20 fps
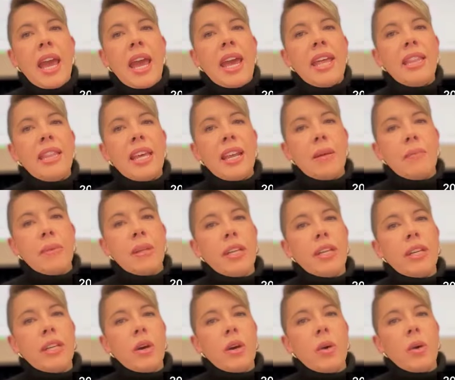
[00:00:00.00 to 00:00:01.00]
and then I'm going to
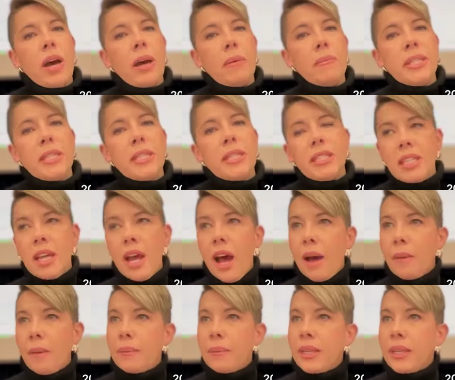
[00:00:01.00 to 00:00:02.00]
go up to the
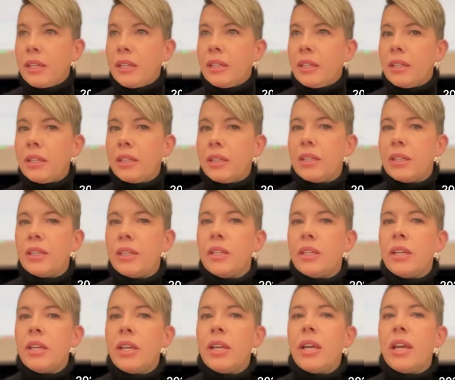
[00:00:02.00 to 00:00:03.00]
top here,
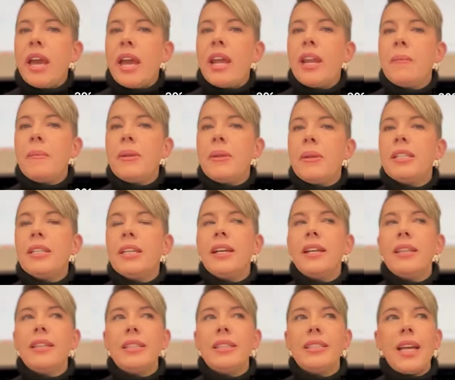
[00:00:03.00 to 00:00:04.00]
and I'm going to click
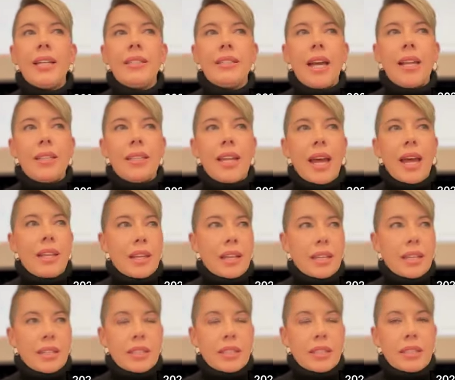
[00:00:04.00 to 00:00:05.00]
on the
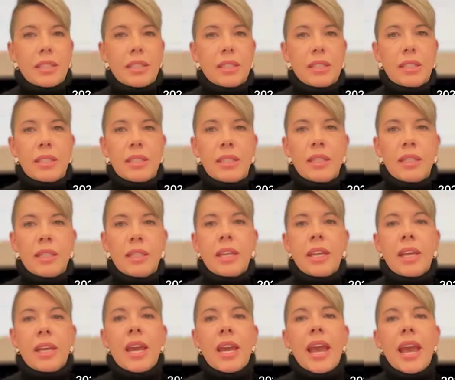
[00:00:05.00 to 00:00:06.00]
lines.
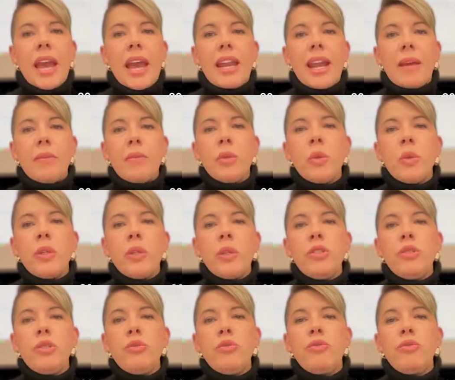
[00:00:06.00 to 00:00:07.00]
And I'm going
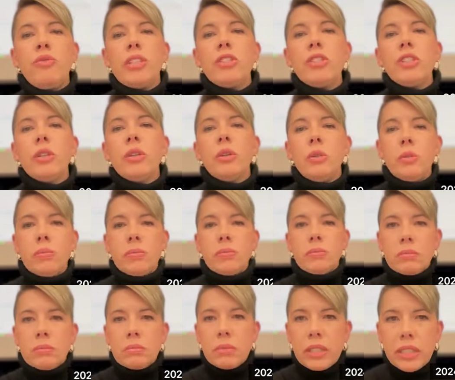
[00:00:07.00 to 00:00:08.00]
to filter. Ooh,
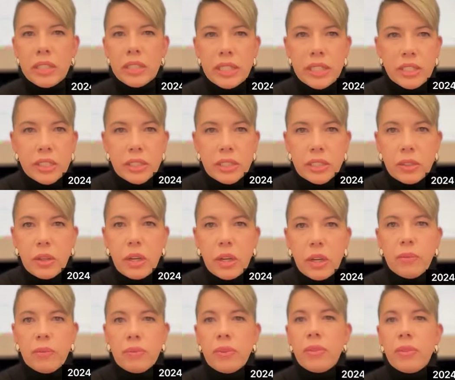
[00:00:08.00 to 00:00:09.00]
what did I just do?
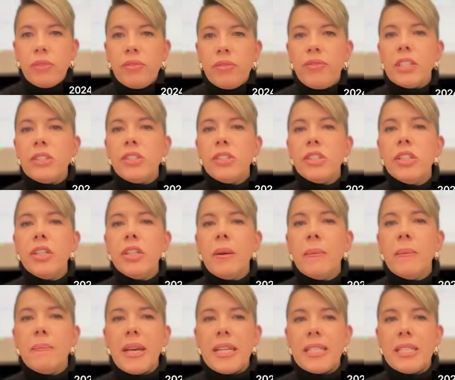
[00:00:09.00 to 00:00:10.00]
Oh, filter
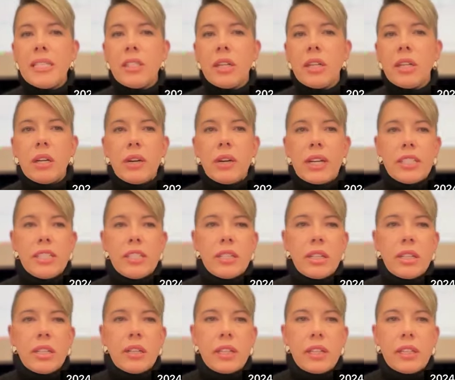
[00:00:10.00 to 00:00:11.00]
message. Oh, I
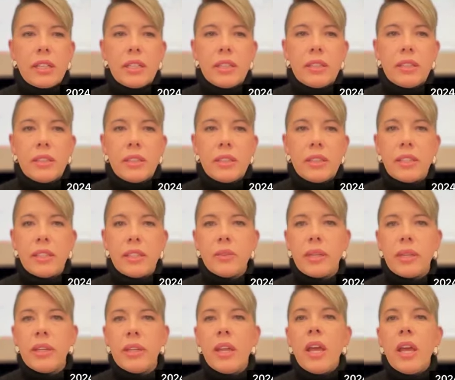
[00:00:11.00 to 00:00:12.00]
started. That's
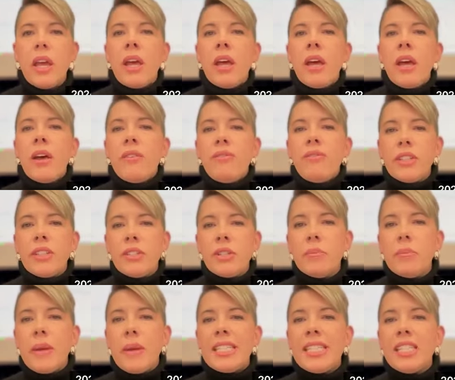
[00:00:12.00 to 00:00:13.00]
why.
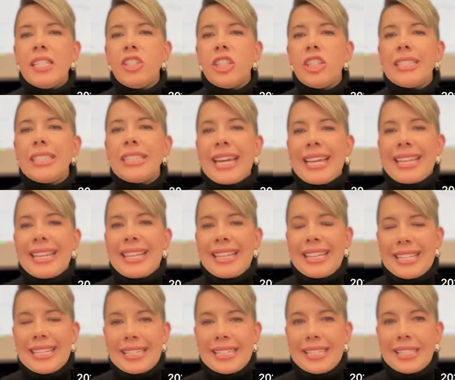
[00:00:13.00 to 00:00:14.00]
Filter messages like
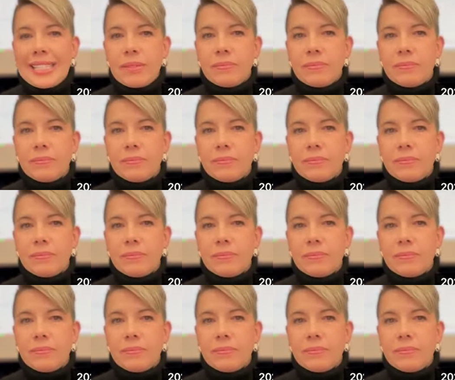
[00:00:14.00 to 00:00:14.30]
these.